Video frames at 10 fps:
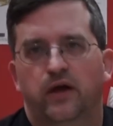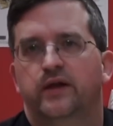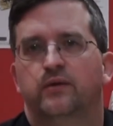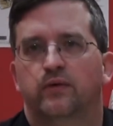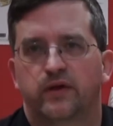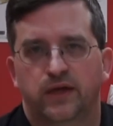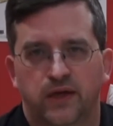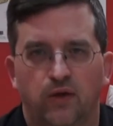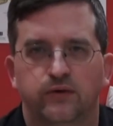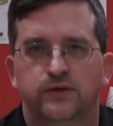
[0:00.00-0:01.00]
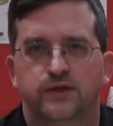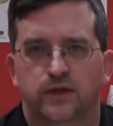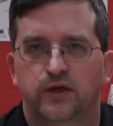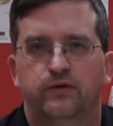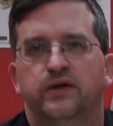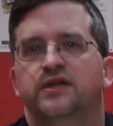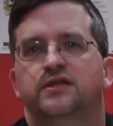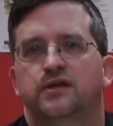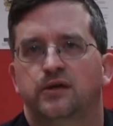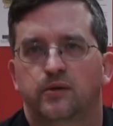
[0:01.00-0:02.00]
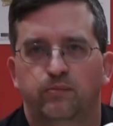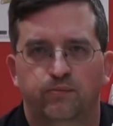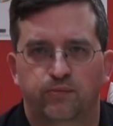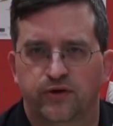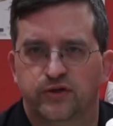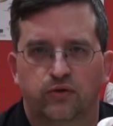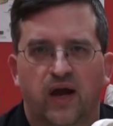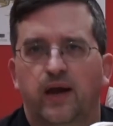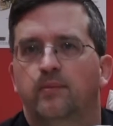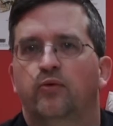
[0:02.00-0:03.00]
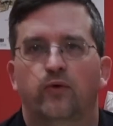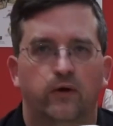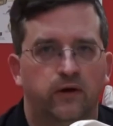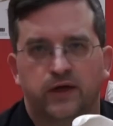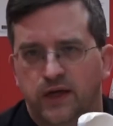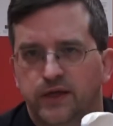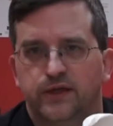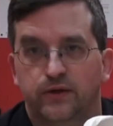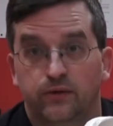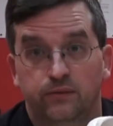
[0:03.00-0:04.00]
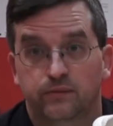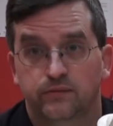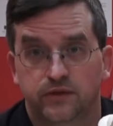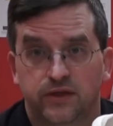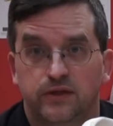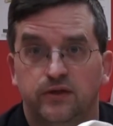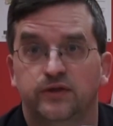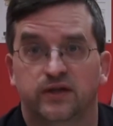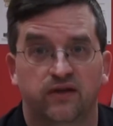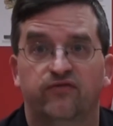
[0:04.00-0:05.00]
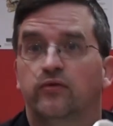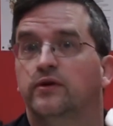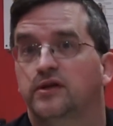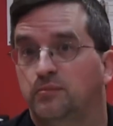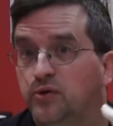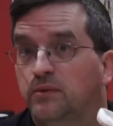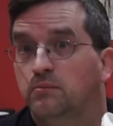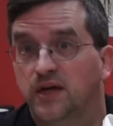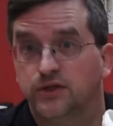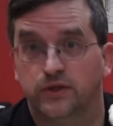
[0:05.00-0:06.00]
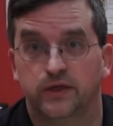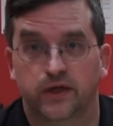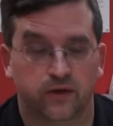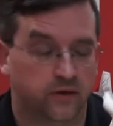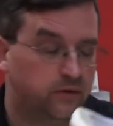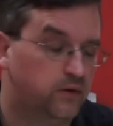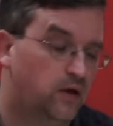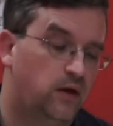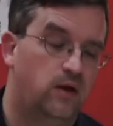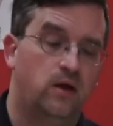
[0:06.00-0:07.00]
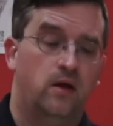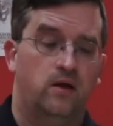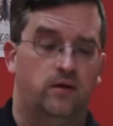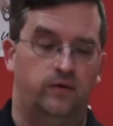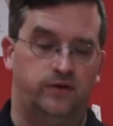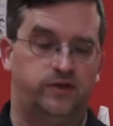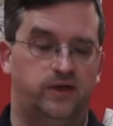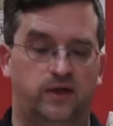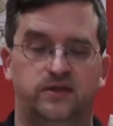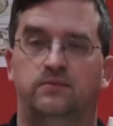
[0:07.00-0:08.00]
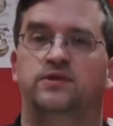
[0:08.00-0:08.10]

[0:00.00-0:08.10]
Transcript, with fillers: all it really knows to do is to prescribe or cut you to do stuff or to put mesh in here, which uh,